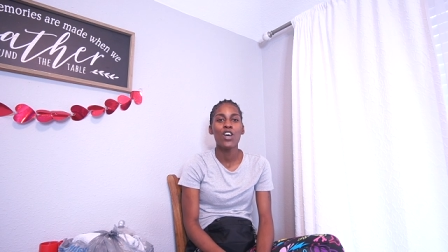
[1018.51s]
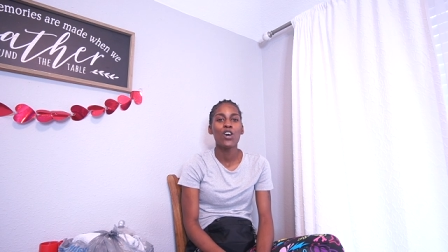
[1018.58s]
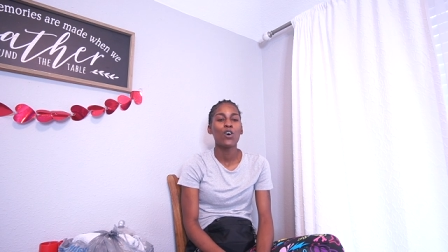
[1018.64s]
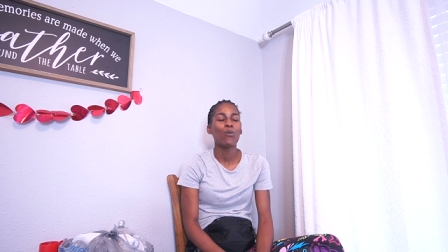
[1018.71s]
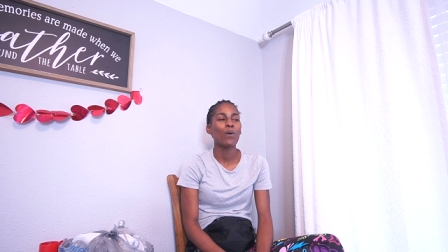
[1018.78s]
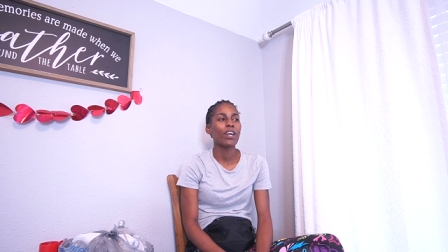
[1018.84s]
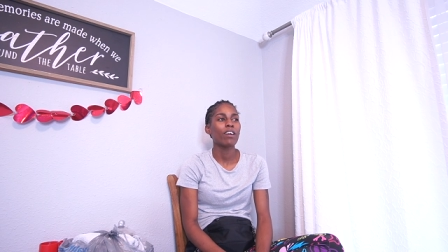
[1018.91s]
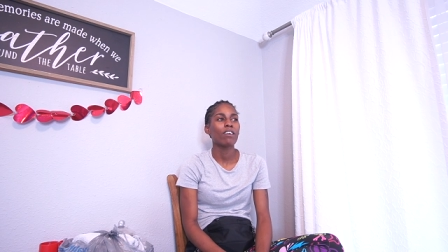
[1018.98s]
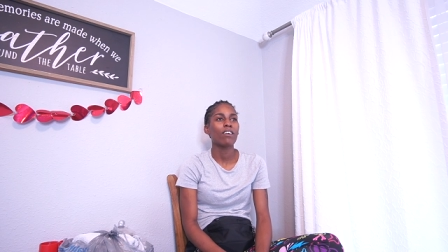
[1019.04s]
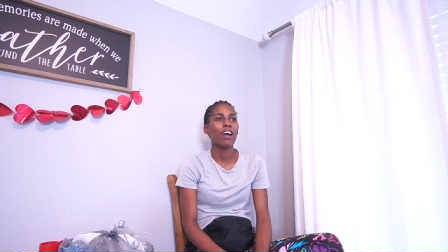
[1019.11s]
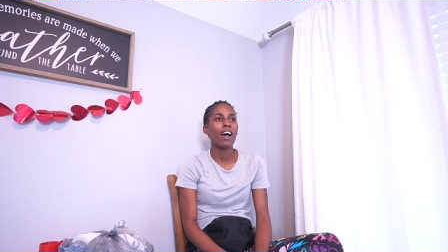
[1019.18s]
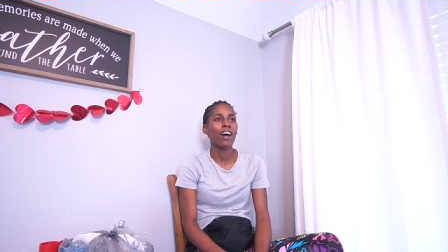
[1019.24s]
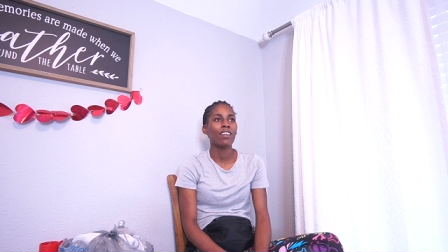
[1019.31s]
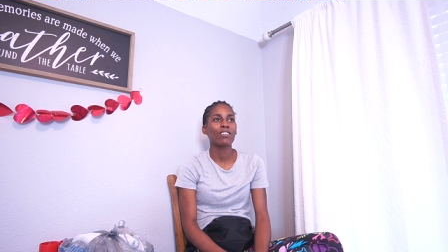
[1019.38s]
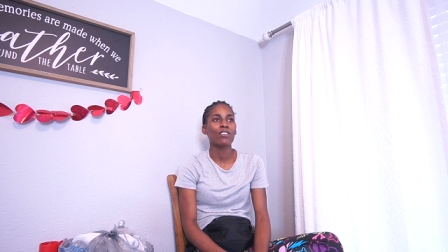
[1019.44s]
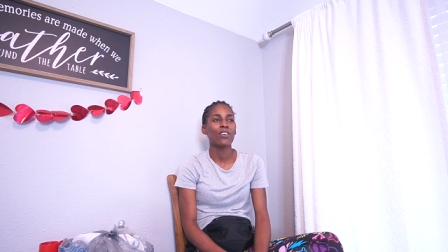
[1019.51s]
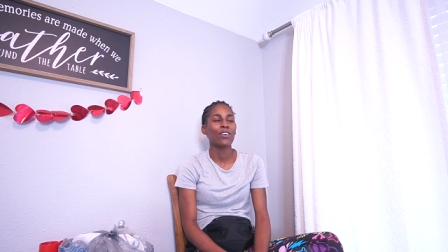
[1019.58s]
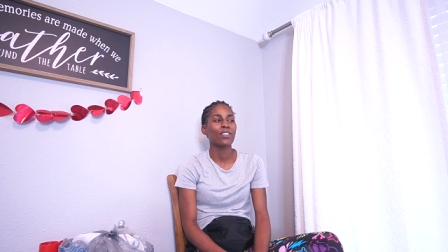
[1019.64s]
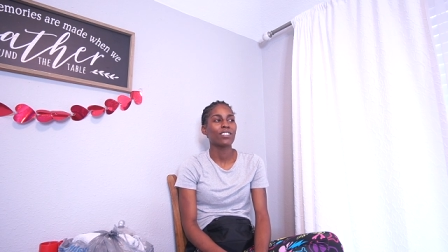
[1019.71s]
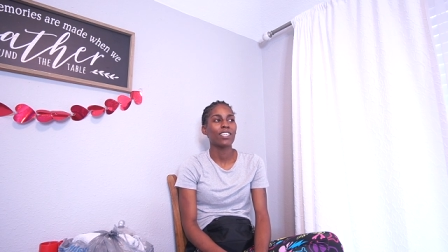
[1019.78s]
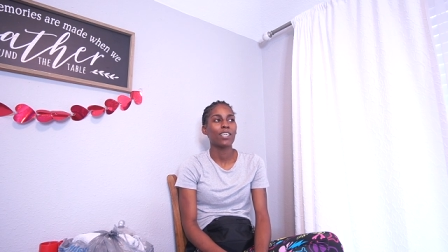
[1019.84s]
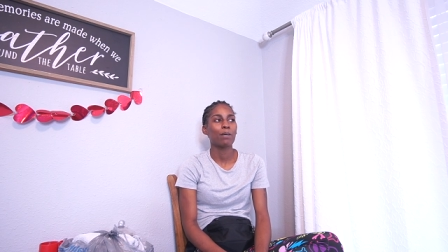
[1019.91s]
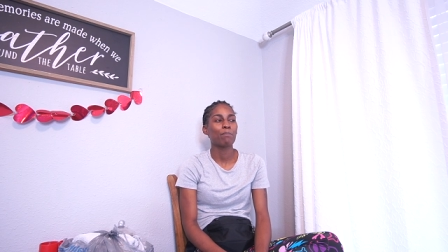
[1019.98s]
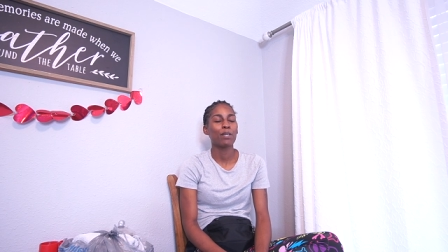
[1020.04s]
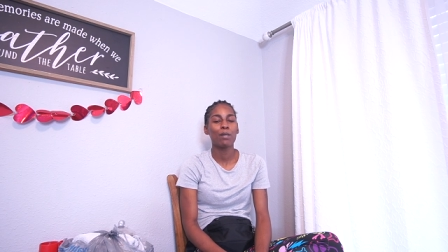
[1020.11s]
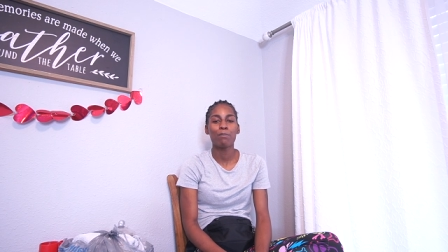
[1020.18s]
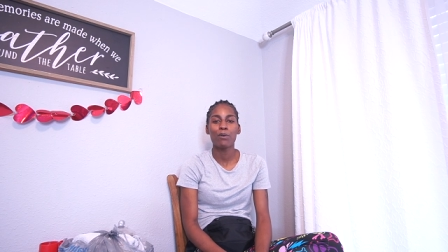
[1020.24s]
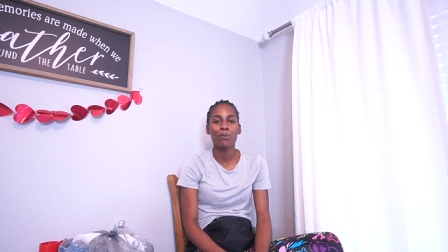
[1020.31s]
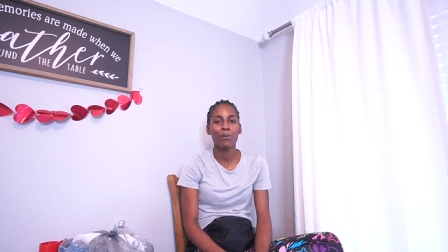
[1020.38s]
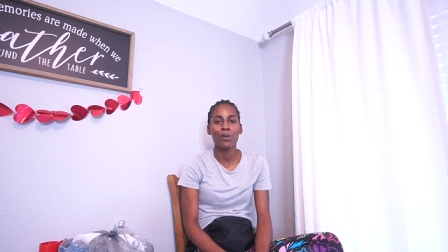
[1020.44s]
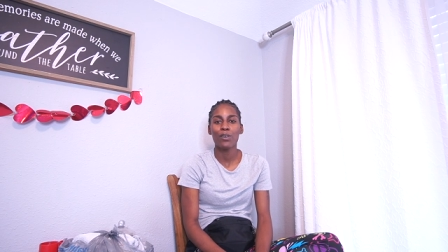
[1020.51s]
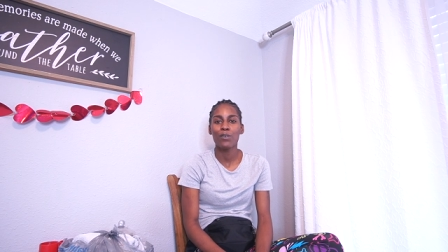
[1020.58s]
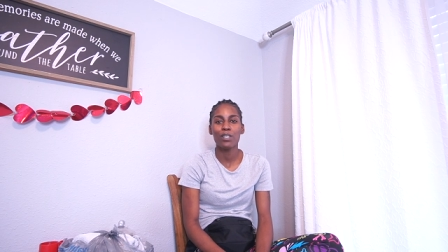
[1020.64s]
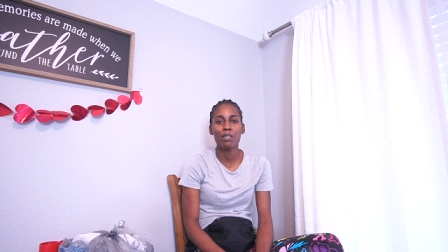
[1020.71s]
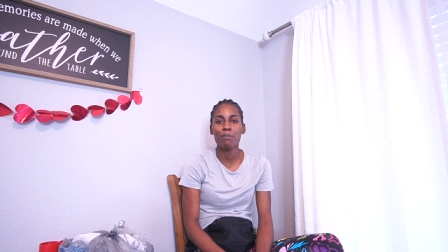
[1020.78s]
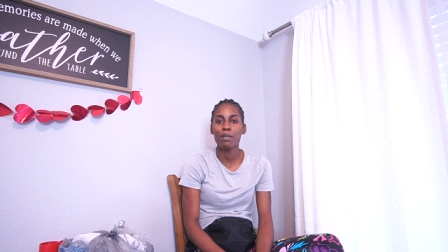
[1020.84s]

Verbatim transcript: where I thought that people were going to